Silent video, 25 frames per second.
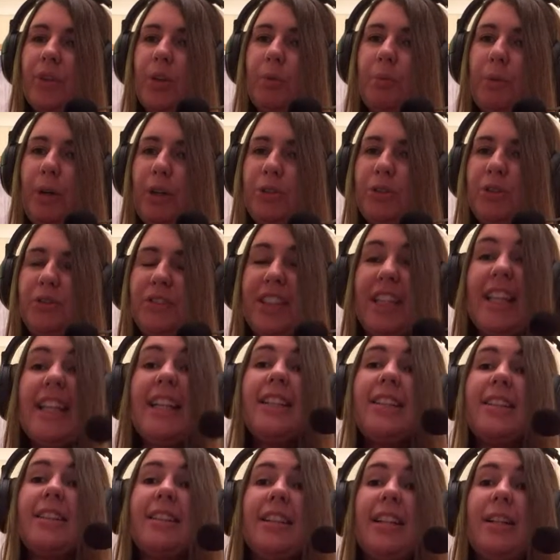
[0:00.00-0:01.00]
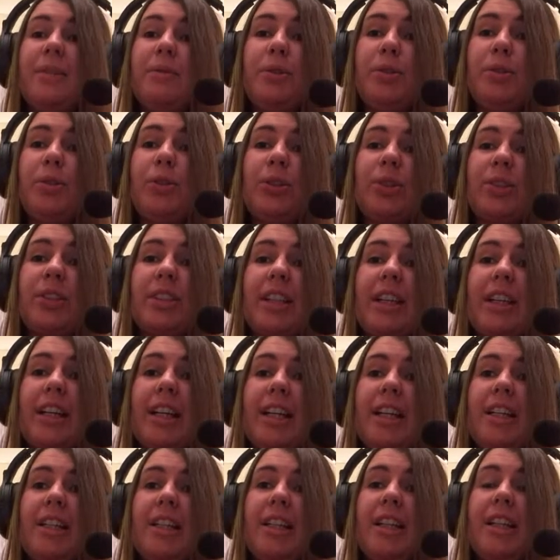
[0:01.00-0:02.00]
Whereas with Tegan, it was just
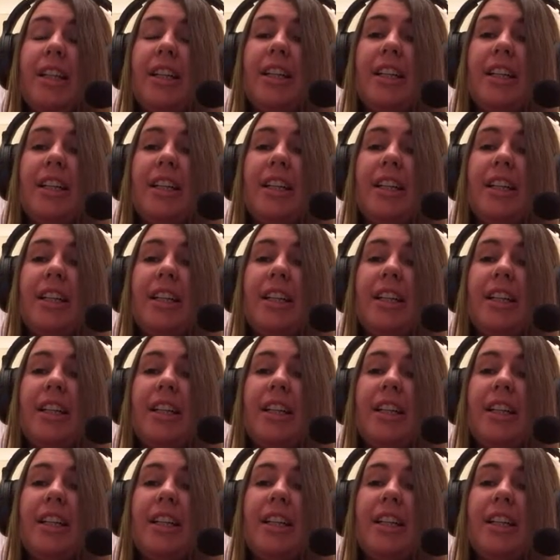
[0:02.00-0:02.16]
like